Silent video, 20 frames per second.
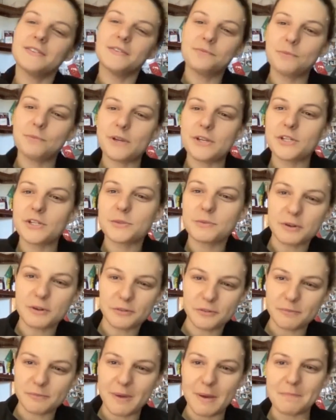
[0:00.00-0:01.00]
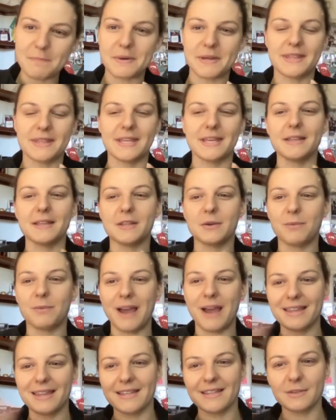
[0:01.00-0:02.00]
We just want to remember that the
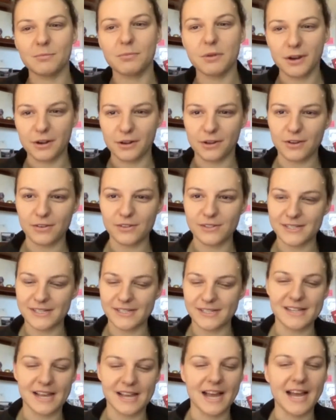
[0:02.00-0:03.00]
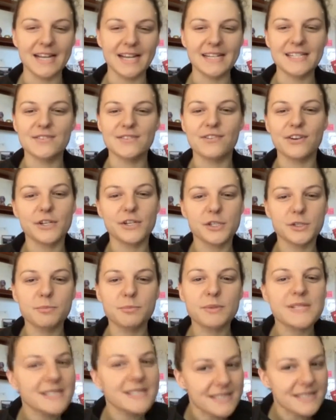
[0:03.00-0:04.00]
way that the protocol's designed is very
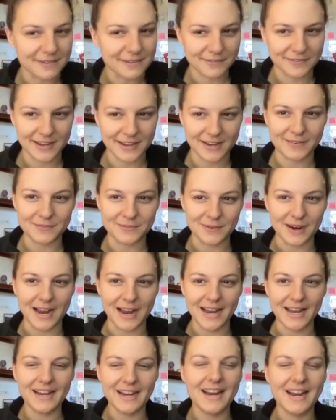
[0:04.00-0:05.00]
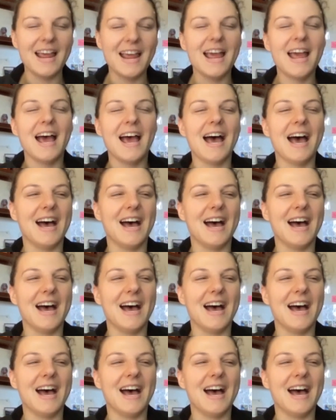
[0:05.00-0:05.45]
specific, right? Um,